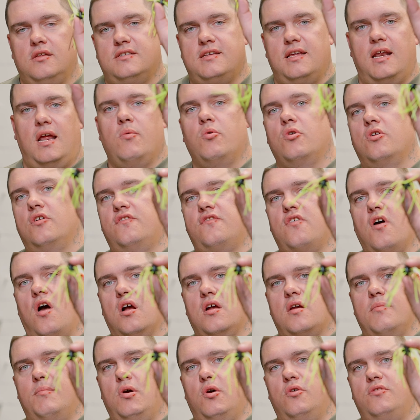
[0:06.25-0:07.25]
Today we're going to
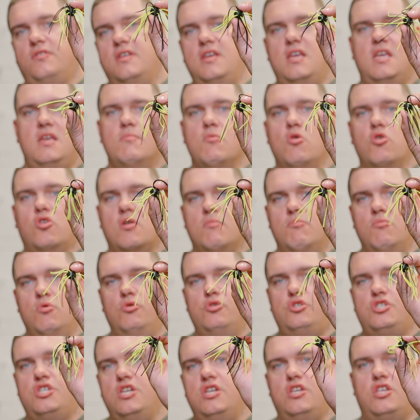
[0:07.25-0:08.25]
talk about the
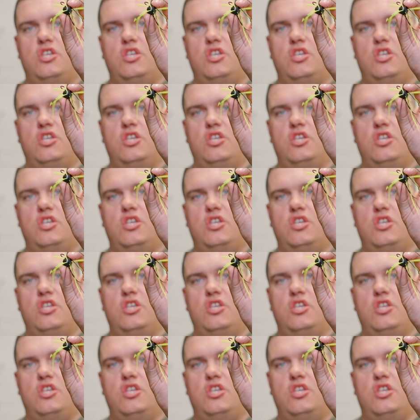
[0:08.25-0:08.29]
Kemushi